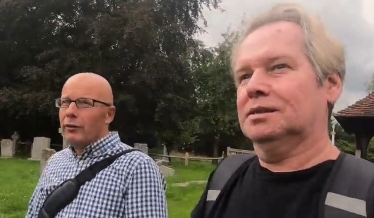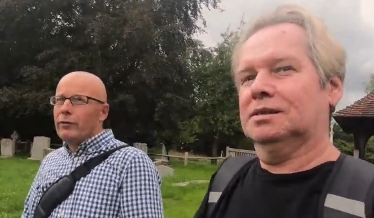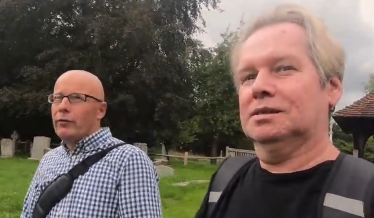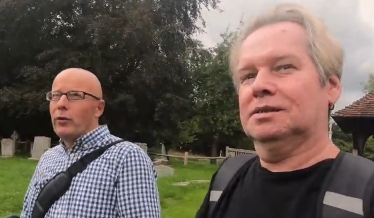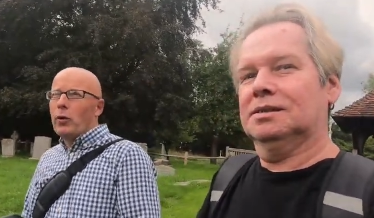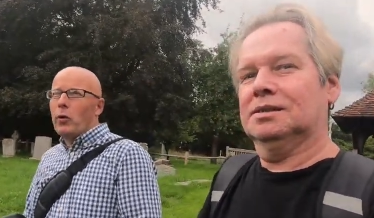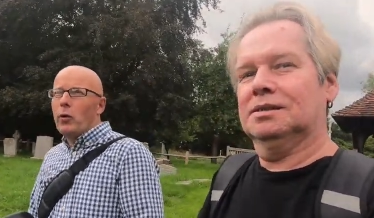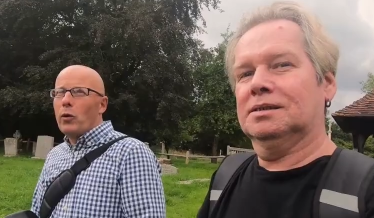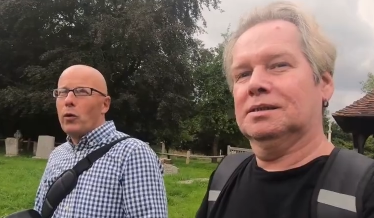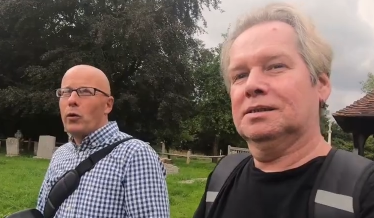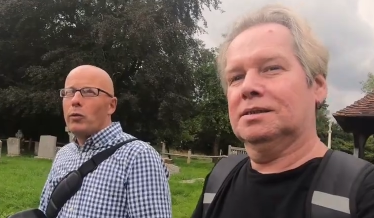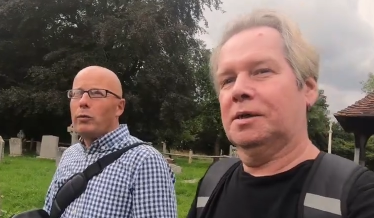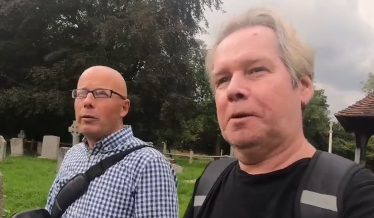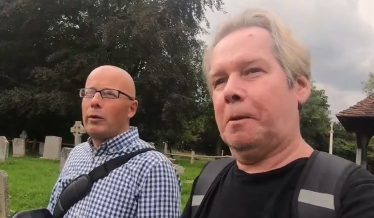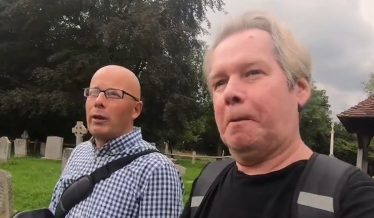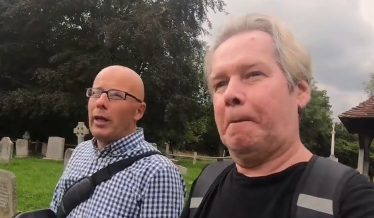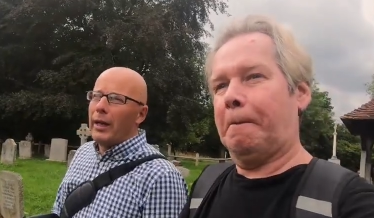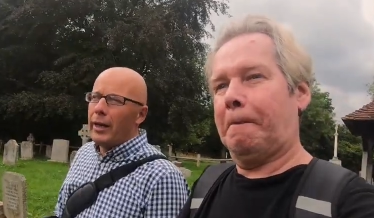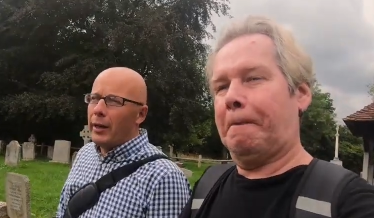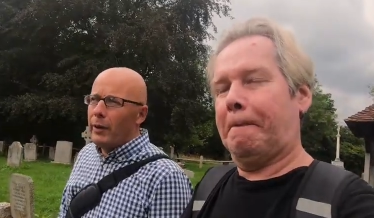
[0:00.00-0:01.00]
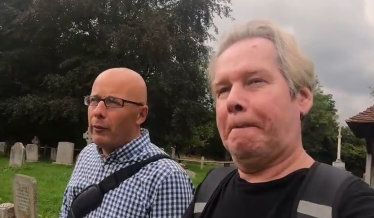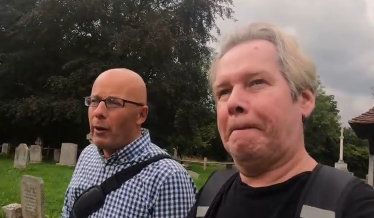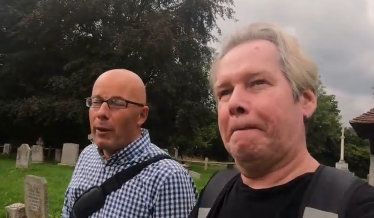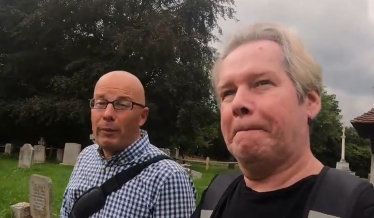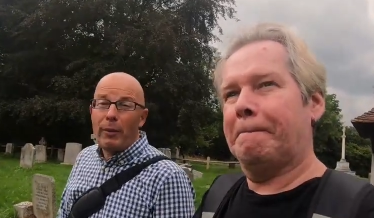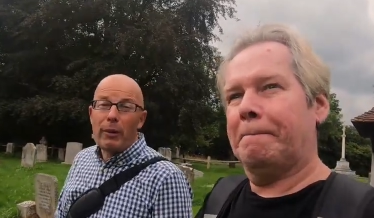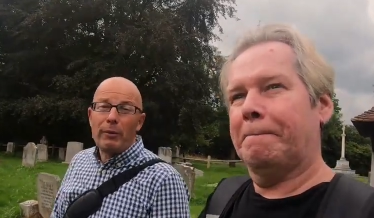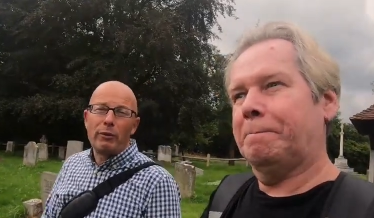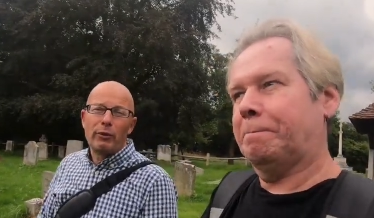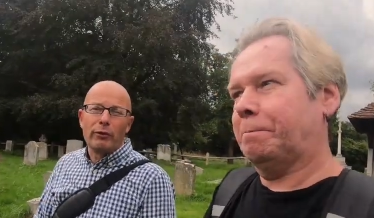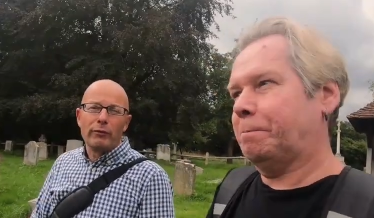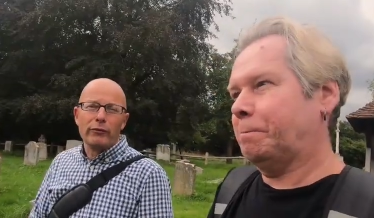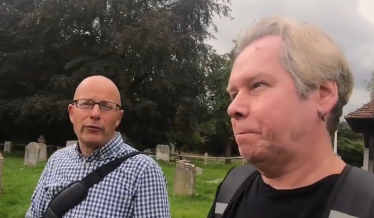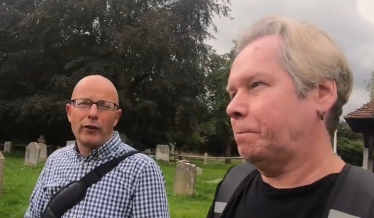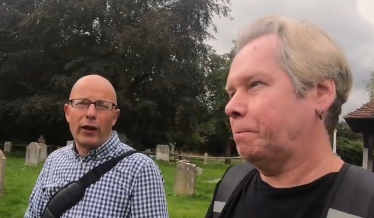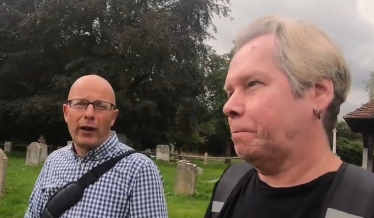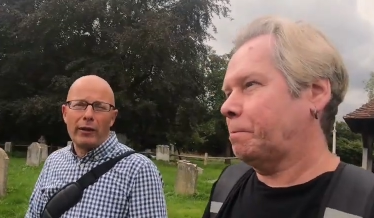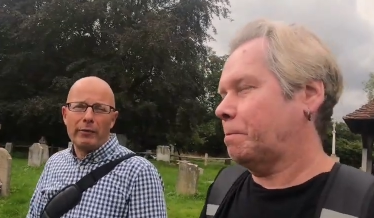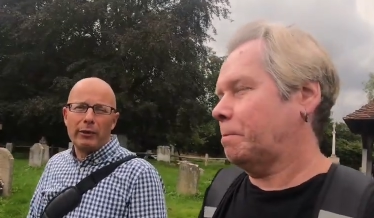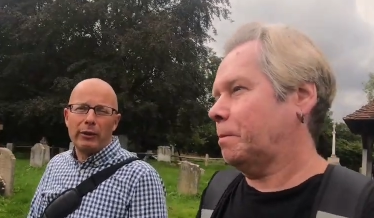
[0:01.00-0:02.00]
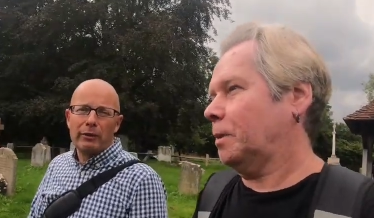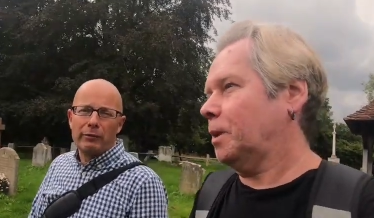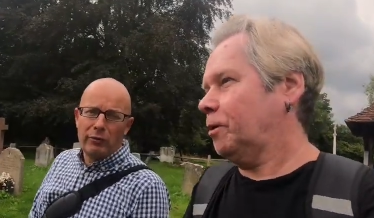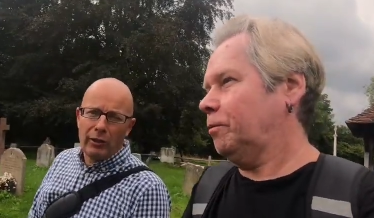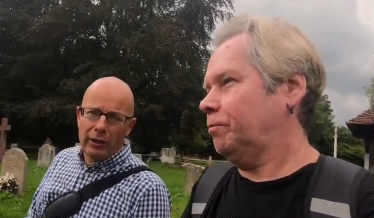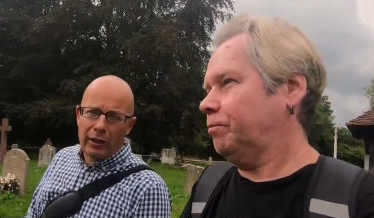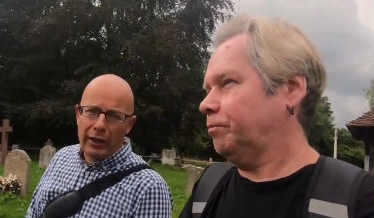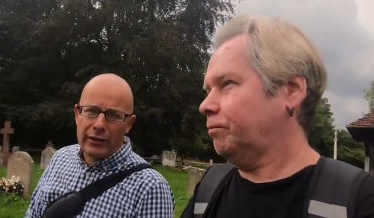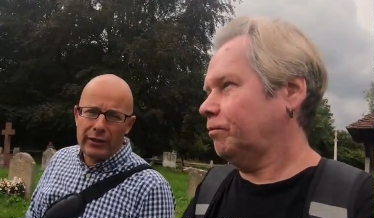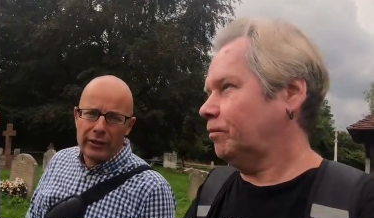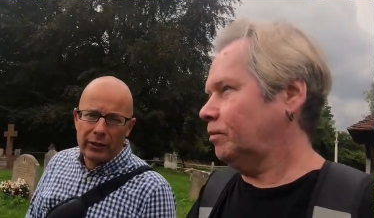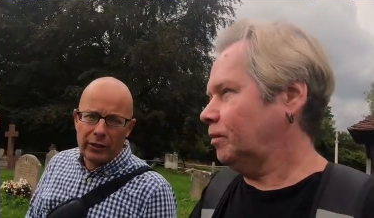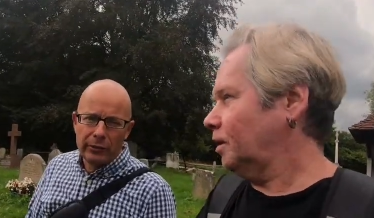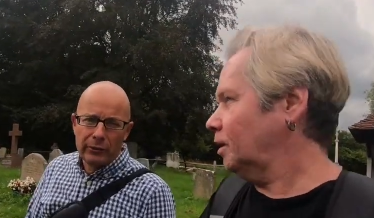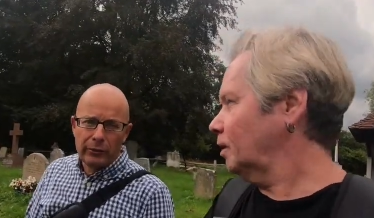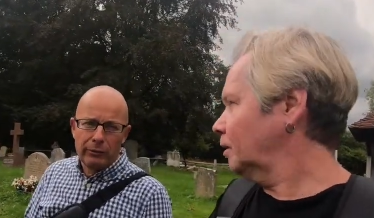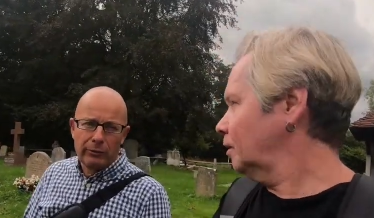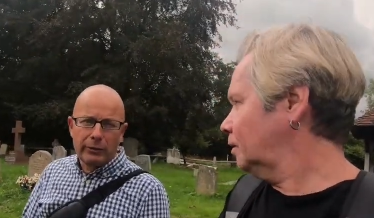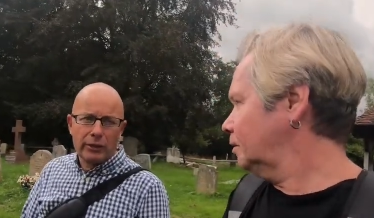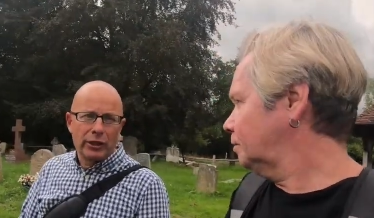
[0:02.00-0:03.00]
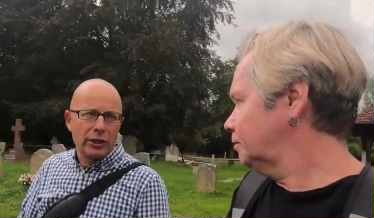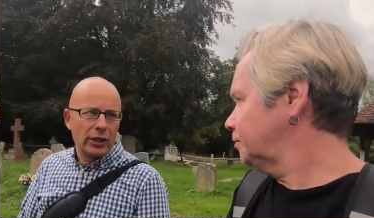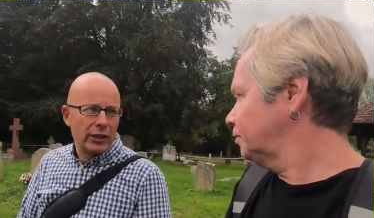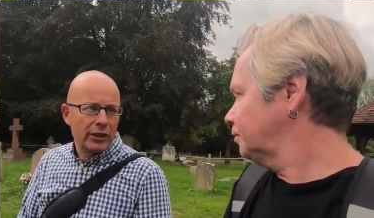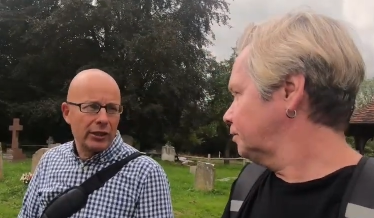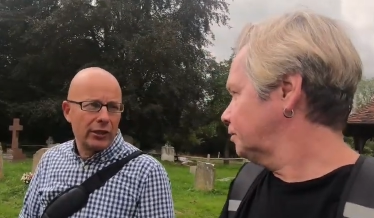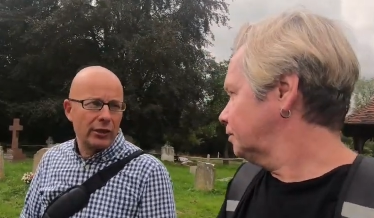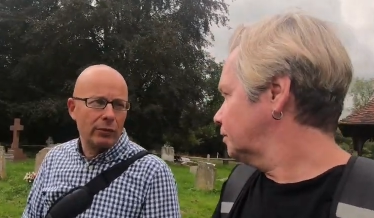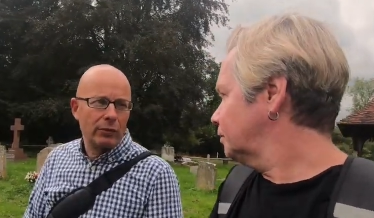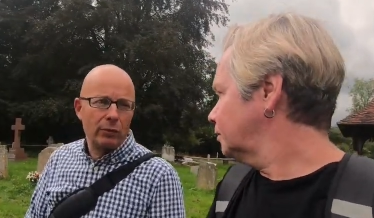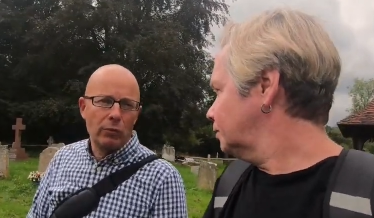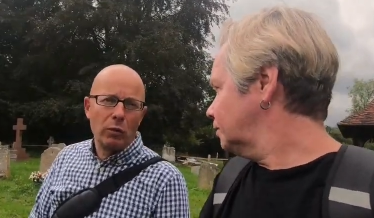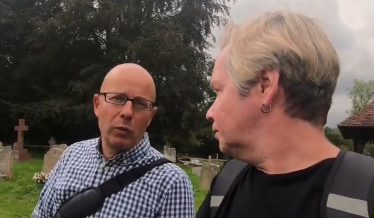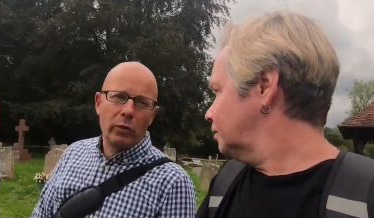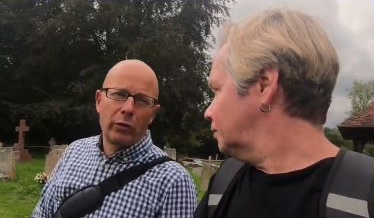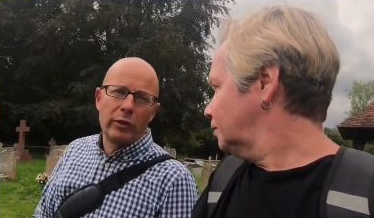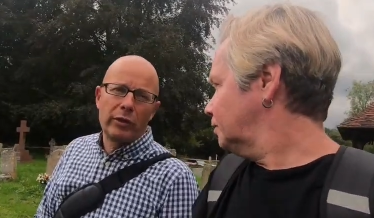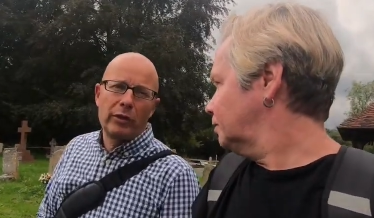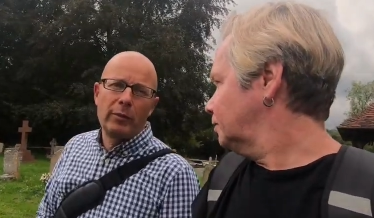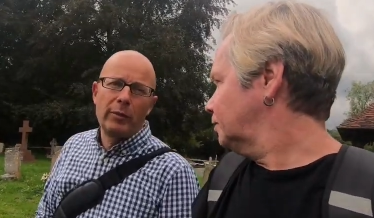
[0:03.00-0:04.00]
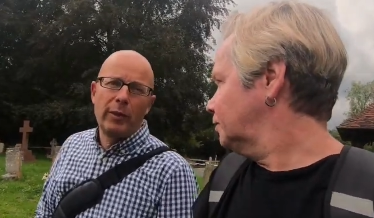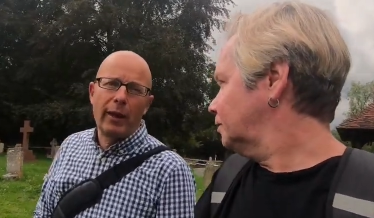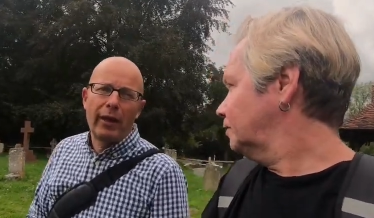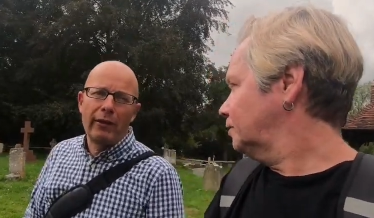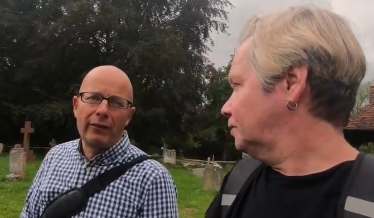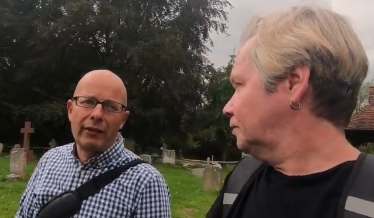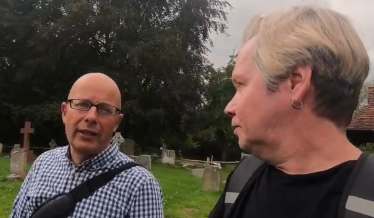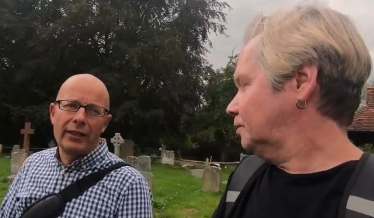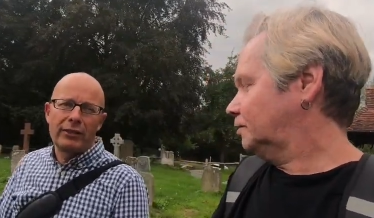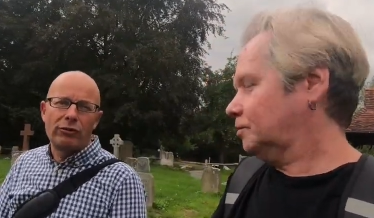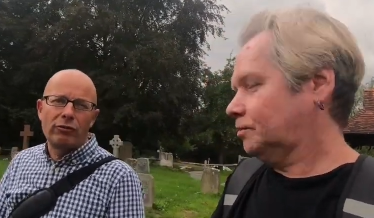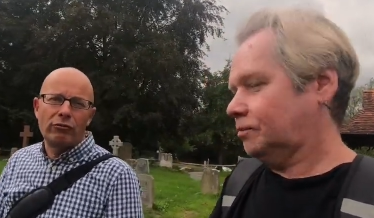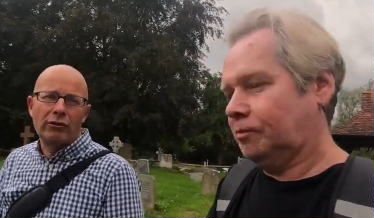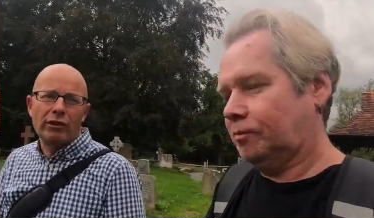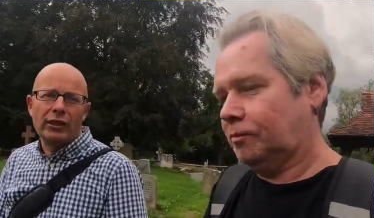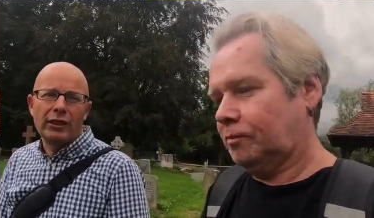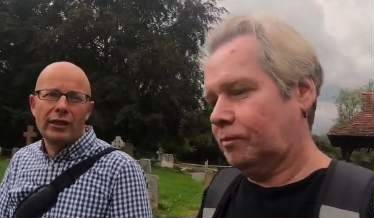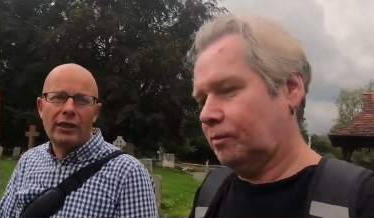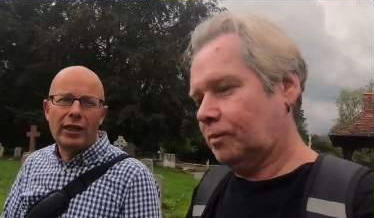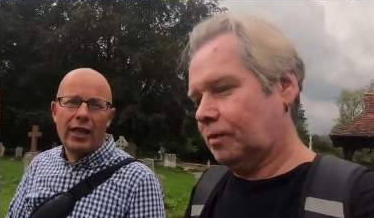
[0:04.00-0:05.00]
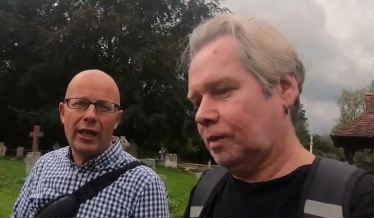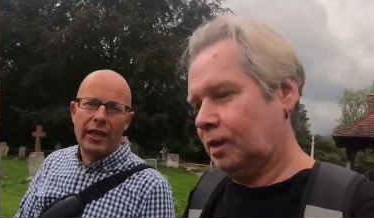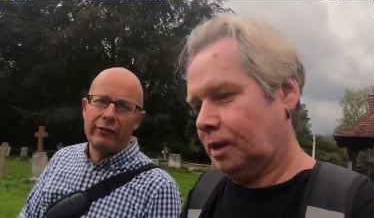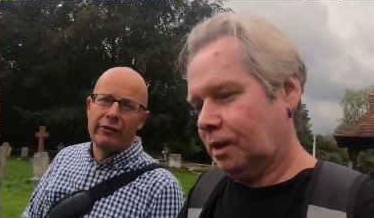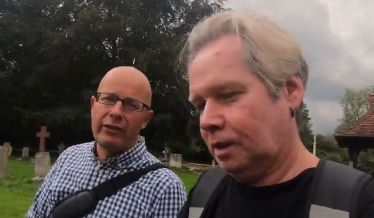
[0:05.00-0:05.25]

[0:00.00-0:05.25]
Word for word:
Speaker 1: for where people can find me and what I do, which is walks about history,